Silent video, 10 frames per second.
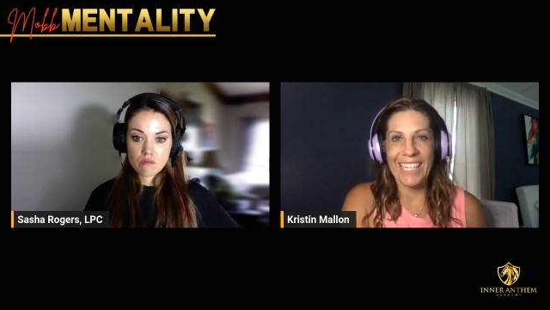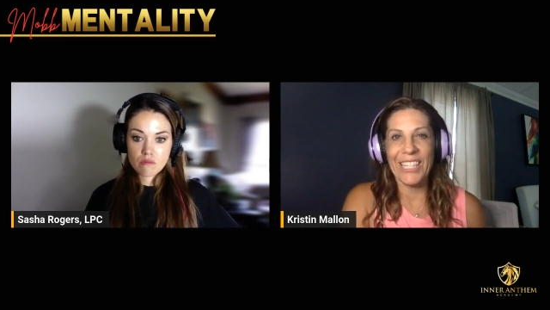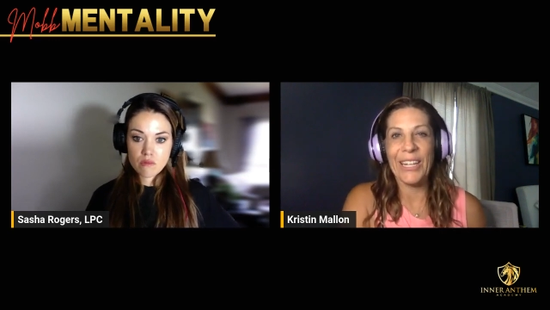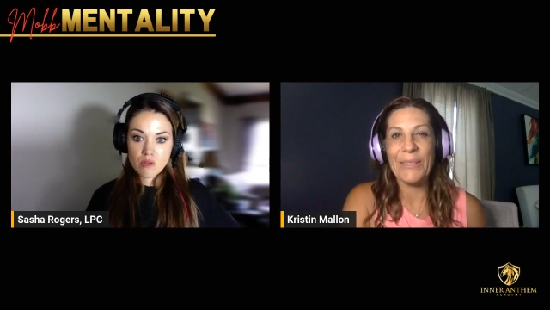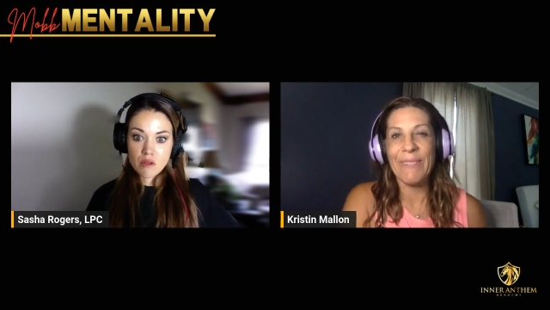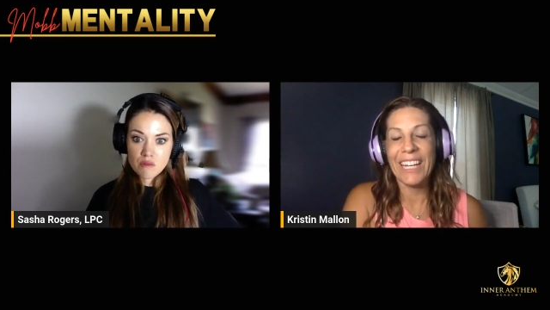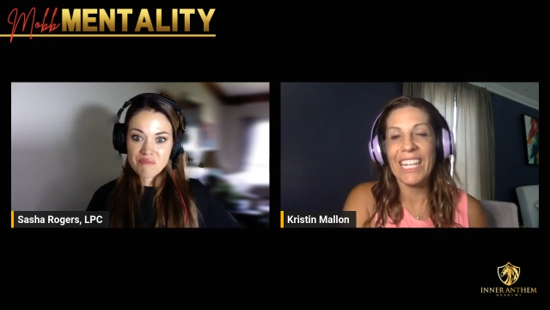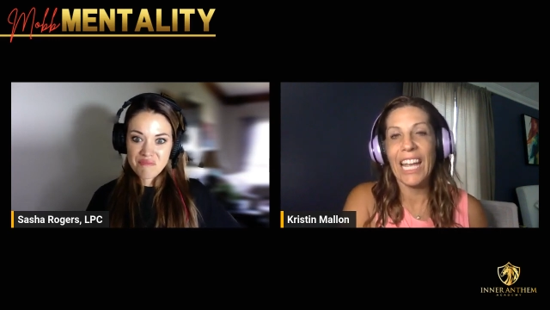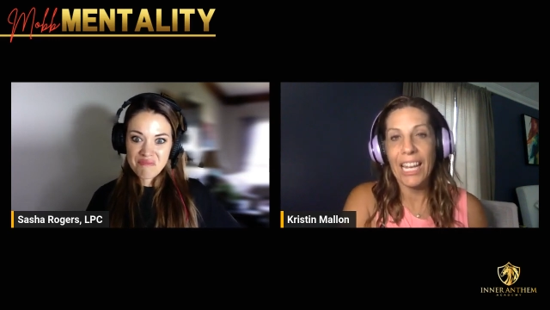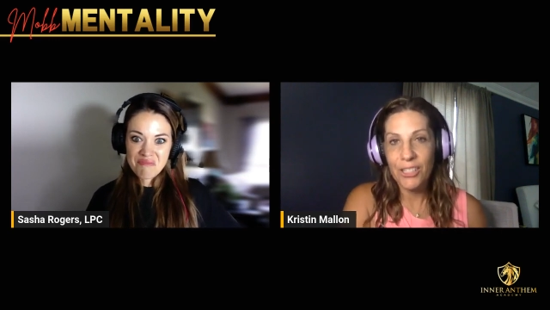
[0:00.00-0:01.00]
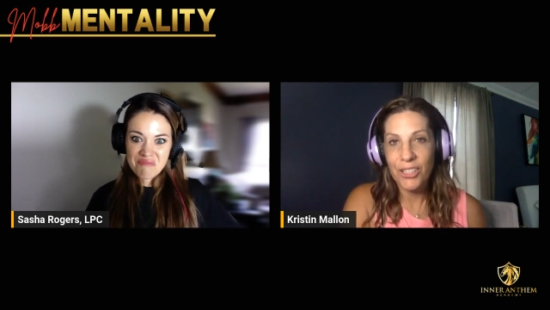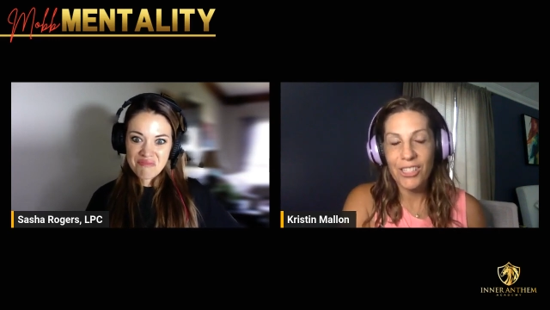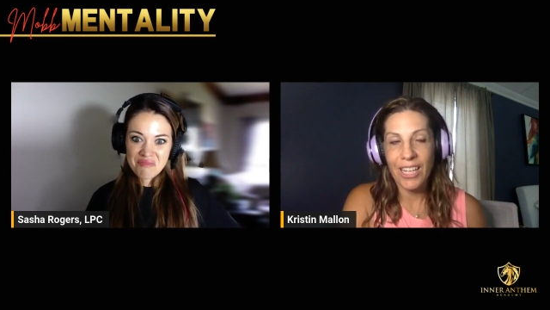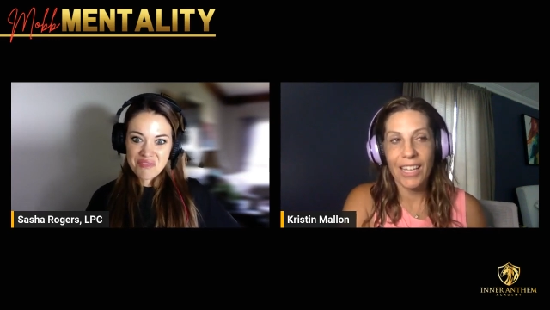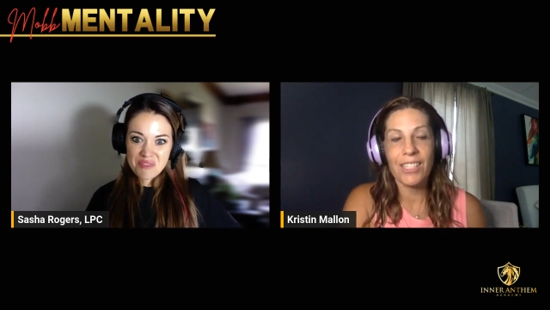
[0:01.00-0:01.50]
Speaker 1: answer but mm-hmm.
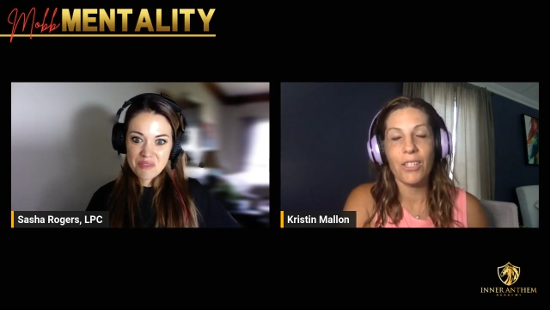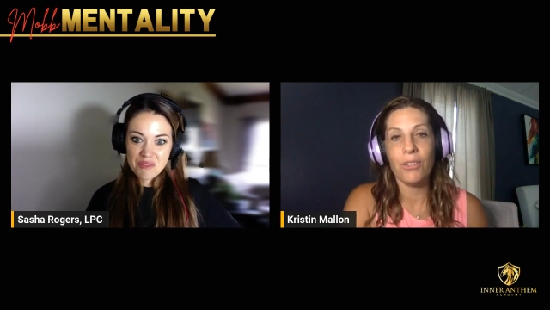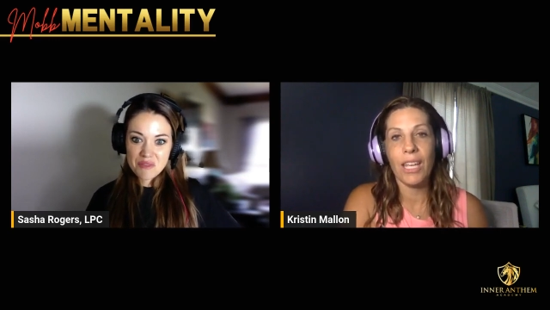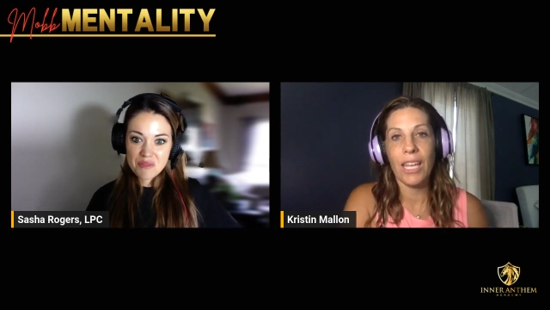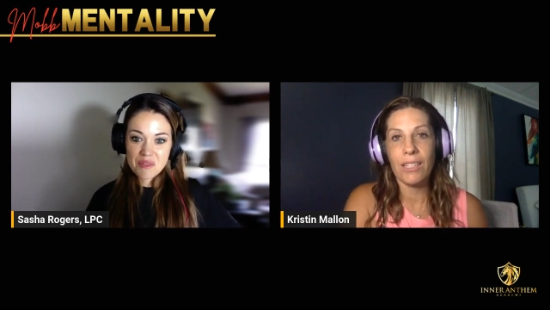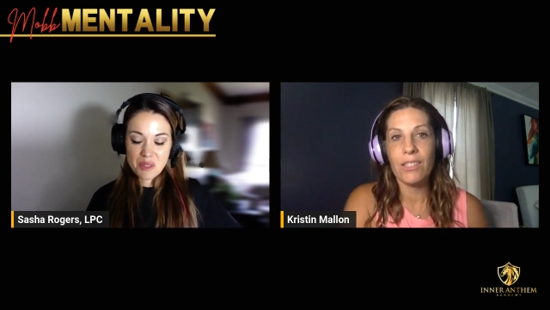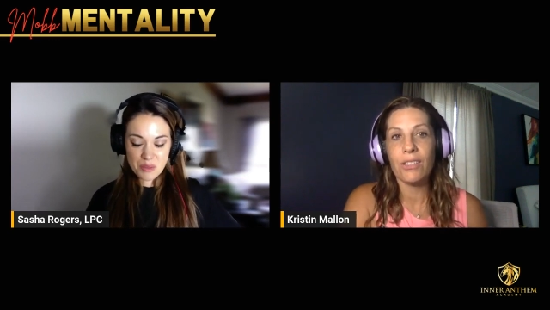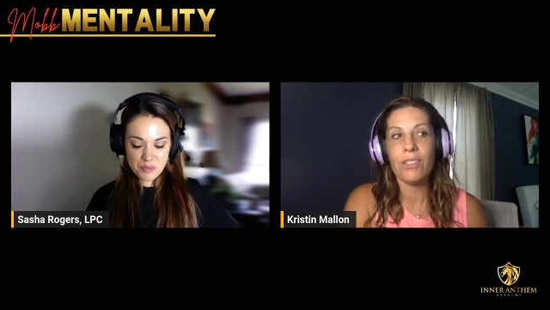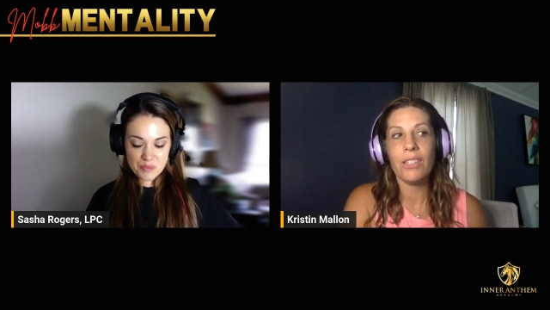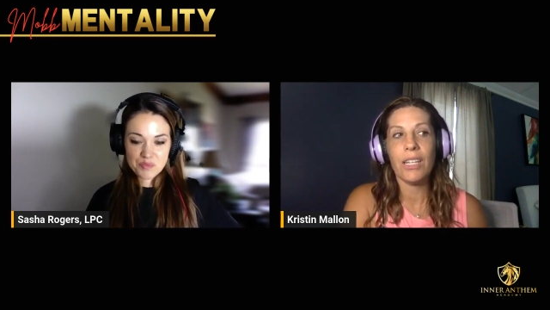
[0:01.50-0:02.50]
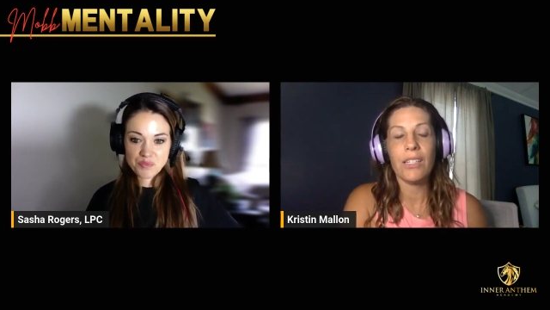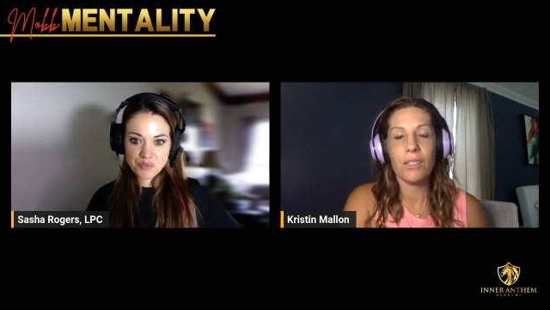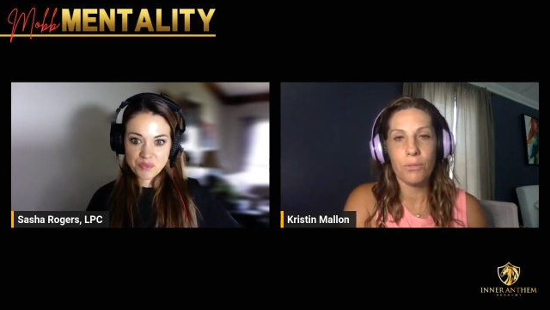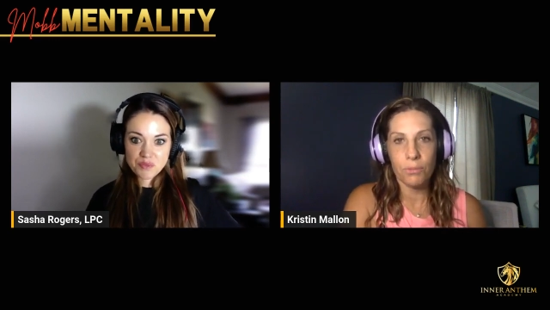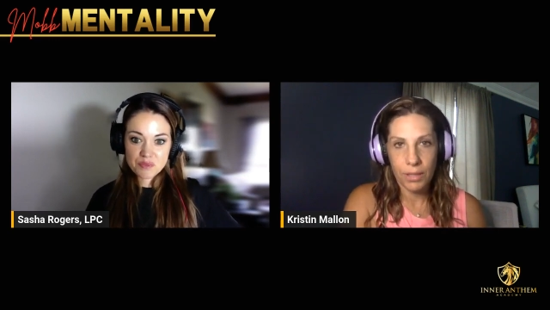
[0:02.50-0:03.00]
exercise so the answer
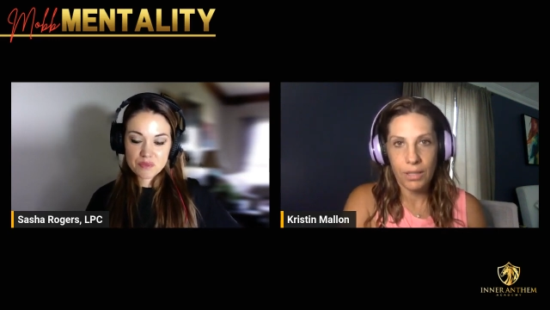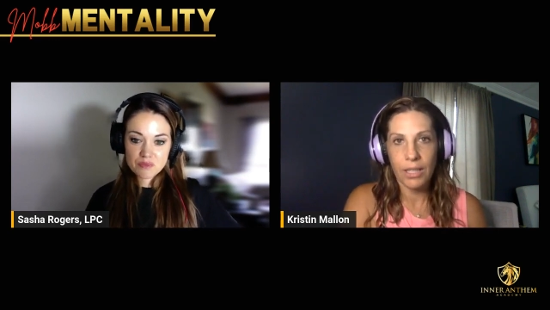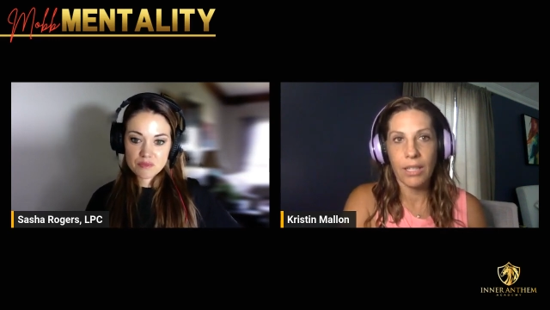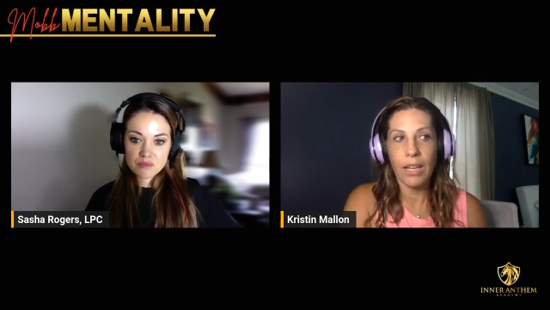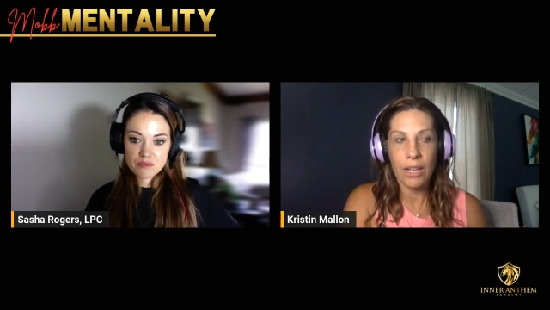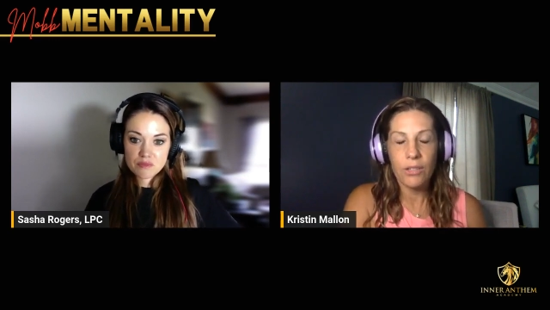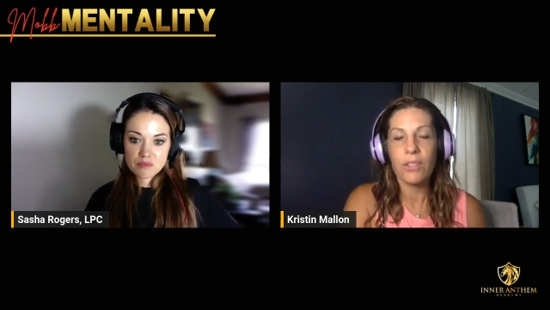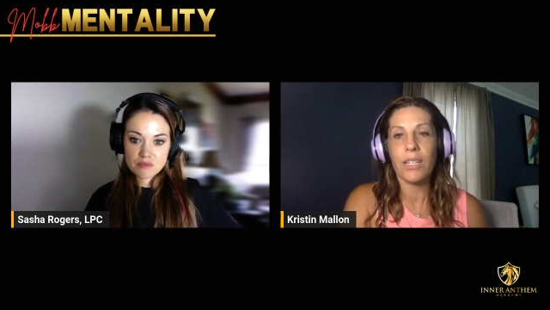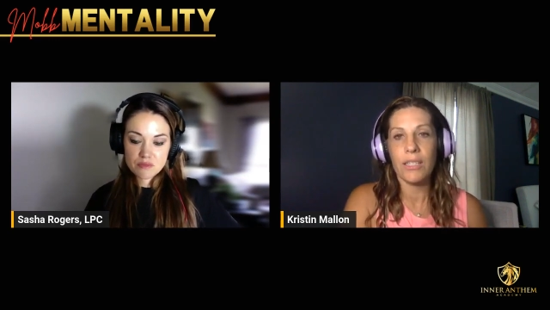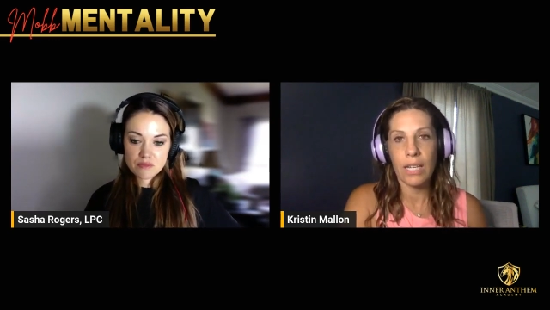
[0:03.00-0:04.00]
is really exercise